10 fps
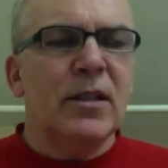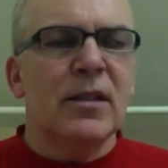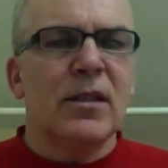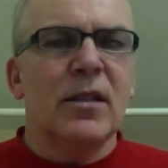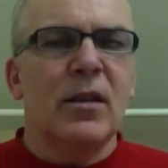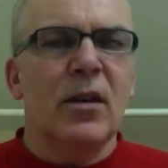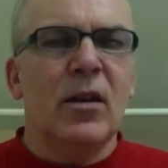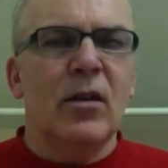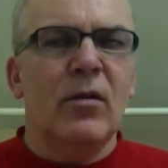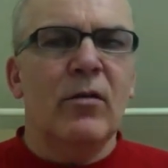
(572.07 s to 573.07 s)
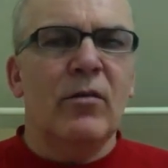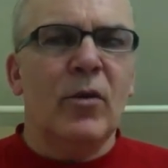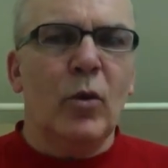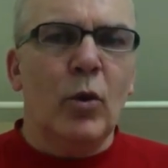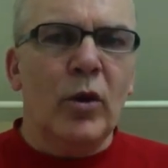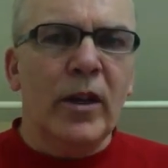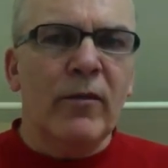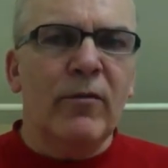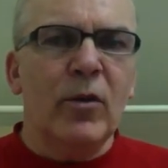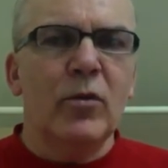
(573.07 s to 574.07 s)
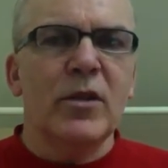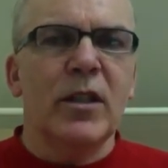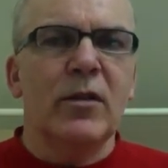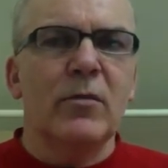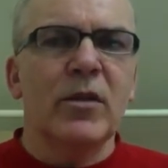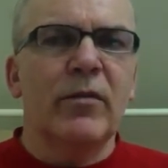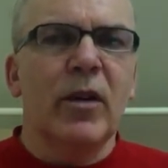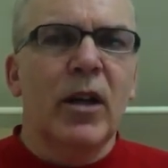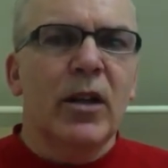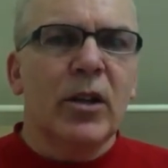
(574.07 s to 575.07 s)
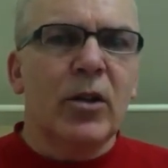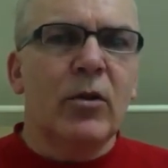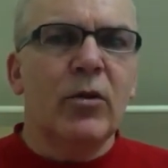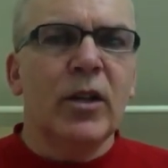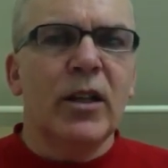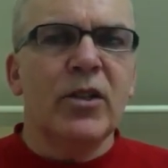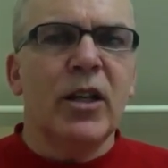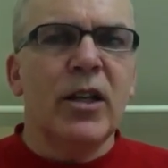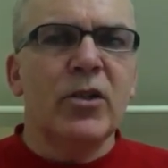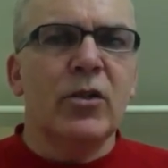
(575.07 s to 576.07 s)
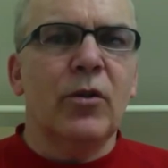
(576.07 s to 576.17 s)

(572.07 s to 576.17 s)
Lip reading: or influence in terms of current educational theory today,